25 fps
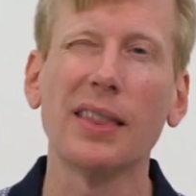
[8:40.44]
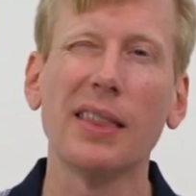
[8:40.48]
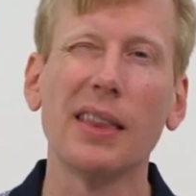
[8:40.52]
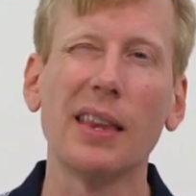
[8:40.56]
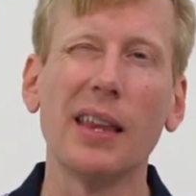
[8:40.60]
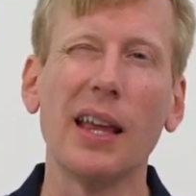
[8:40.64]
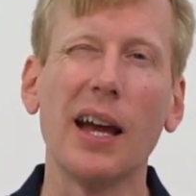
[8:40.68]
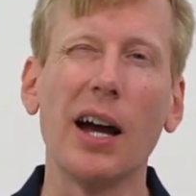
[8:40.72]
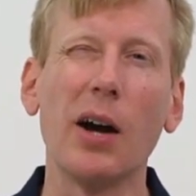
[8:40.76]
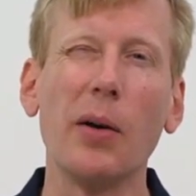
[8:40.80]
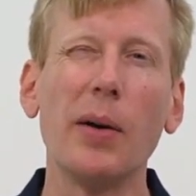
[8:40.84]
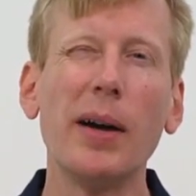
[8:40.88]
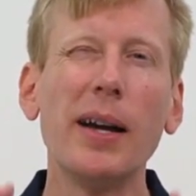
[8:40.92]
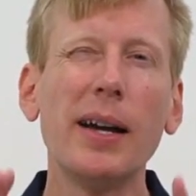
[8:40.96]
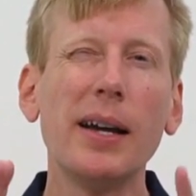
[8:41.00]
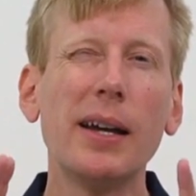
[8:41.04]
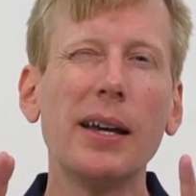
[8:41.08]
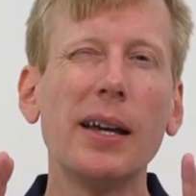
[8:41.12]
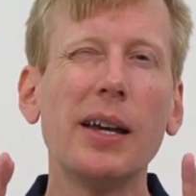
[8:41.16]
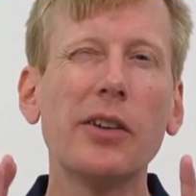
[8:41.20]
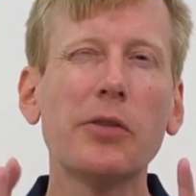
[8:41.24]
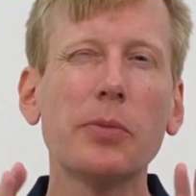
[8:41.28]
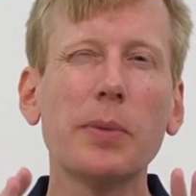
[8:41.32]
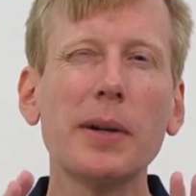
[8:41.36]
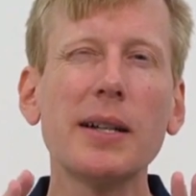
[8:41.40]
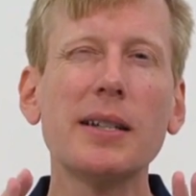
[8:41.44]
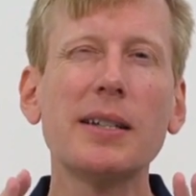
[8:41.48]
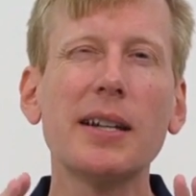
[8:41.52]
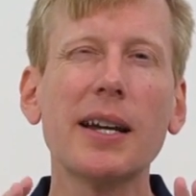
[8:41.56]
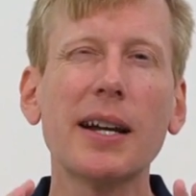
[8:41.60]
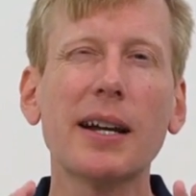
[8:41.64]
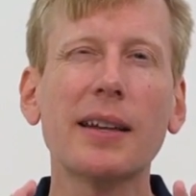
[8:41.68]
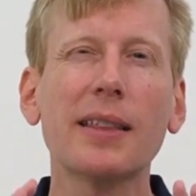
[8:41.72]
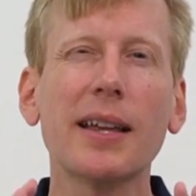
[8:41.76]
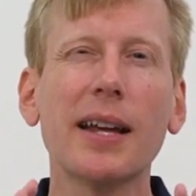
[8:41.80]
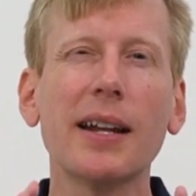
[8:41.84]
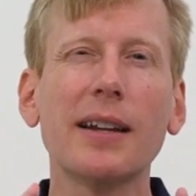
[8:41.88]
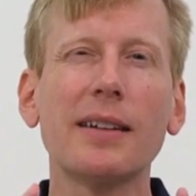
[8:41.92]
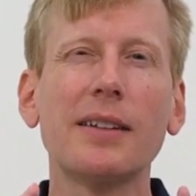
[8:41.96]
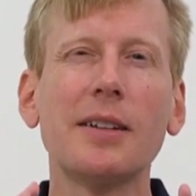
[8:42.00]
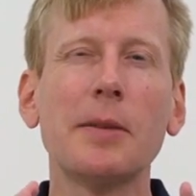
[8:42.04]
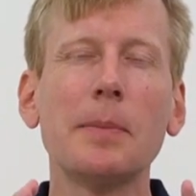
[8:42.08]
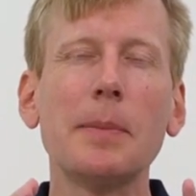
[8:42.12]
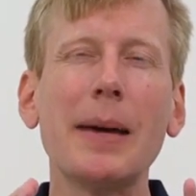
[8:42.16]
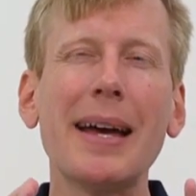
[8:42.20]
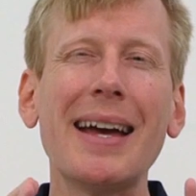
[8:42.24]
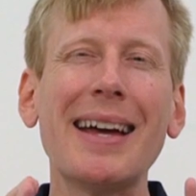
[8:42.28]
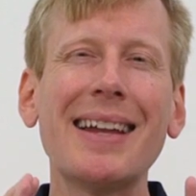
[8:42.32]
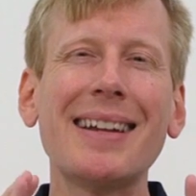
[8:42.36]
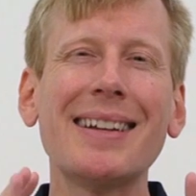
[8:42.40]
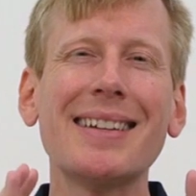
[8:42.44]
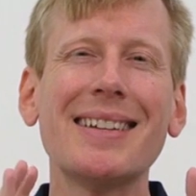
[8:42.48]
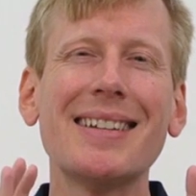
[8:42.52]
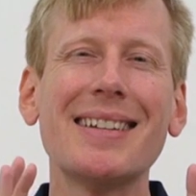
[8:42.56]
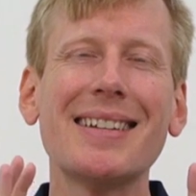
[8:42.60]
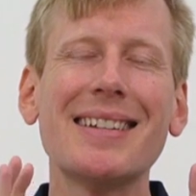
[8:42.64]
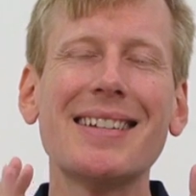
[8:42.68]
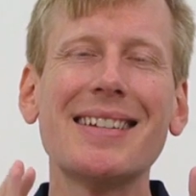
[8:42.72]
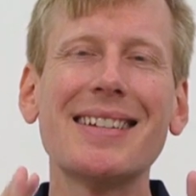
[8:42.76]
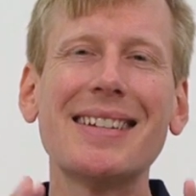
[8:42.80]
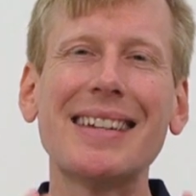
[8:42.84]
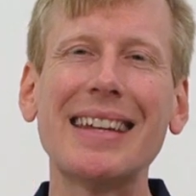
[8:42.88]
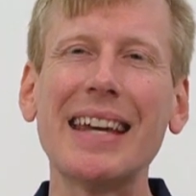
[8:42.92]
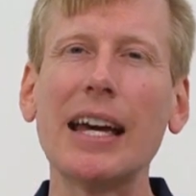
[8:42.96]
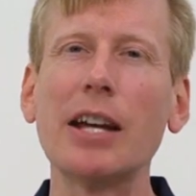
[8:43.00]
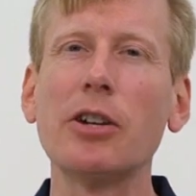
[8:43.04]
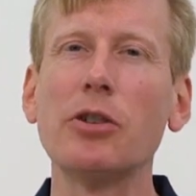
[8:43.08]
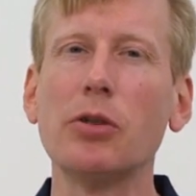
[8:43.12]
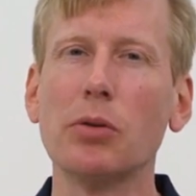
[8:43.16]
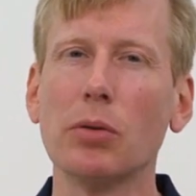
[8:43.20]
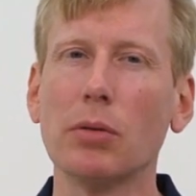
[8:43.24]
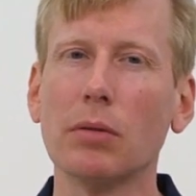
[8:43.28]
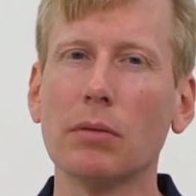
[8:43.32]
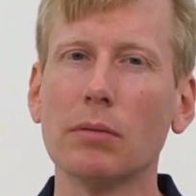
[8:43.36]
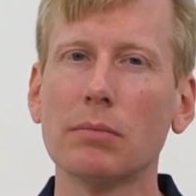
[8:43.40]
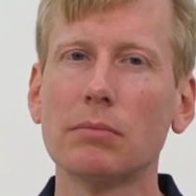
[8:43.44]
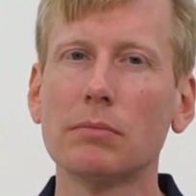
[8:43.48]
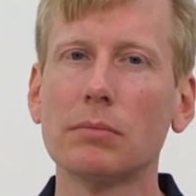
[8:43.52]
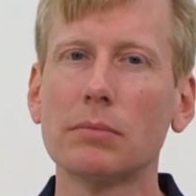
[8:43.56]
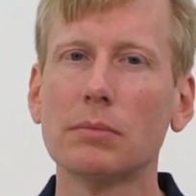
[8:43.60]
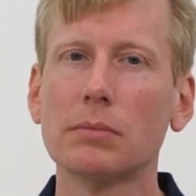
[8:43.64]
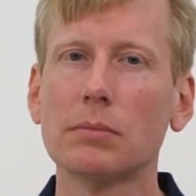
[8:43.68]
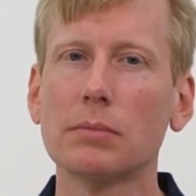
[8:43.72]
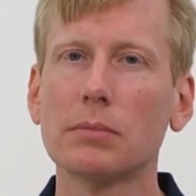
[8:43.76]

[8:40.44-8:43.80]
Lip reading: Now, if we take that demand schedule,